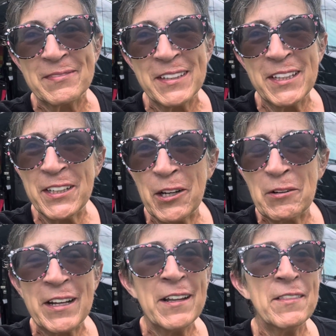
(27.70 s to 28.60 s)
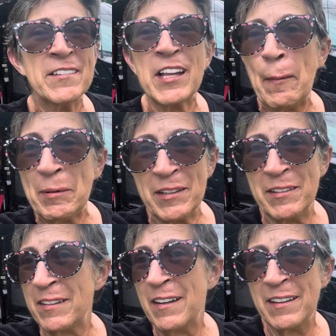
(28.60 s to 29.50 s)
you know, and this
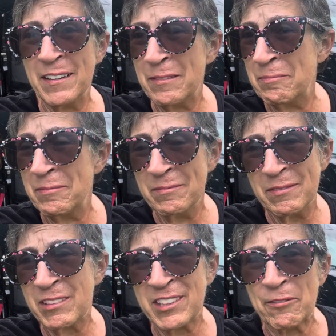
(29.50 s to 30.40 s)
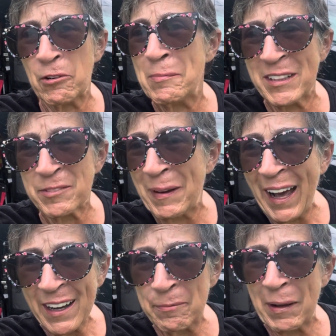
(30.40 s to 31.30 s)
happened um, several months
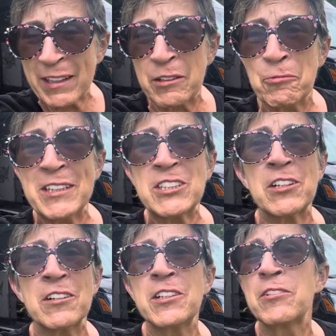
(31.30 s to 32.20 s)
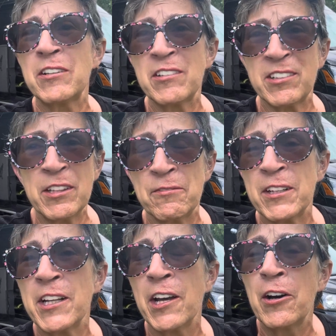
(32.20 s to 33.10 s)
back, back in the winter. You can see the
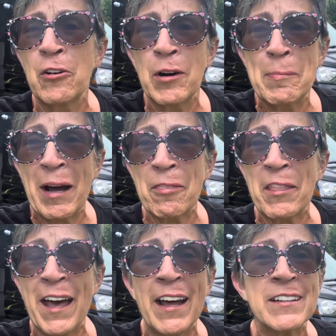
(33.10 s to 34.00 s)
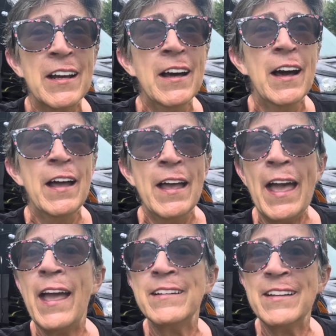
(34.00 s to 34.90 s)
video about that.
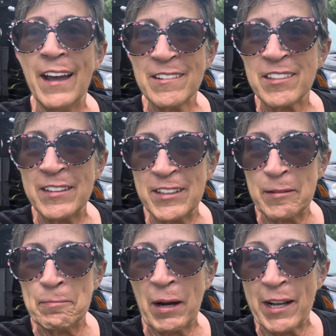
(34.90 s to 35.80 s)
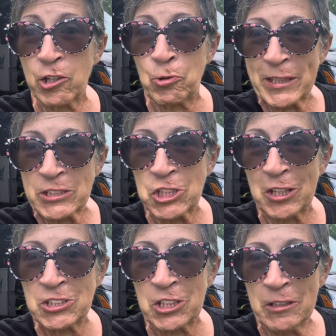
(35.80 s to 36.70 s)
And yes, I did buy a quick
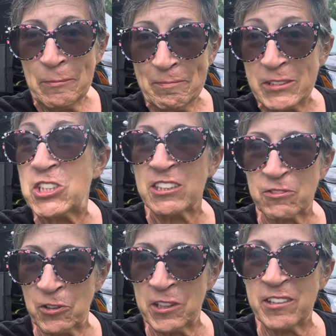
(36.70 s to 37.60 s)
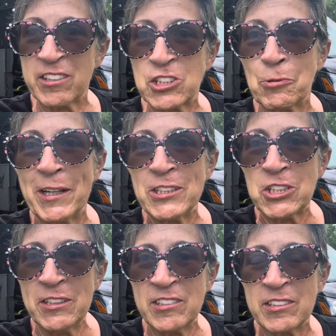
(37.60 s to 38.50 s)
charger just for these
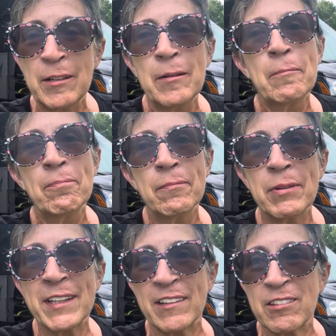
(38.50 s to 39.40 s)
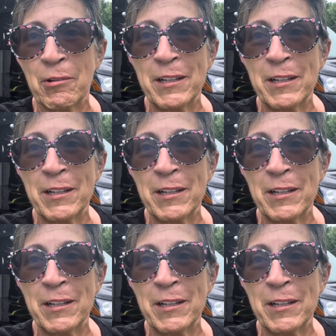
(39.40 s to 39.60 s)
situations. But guess what?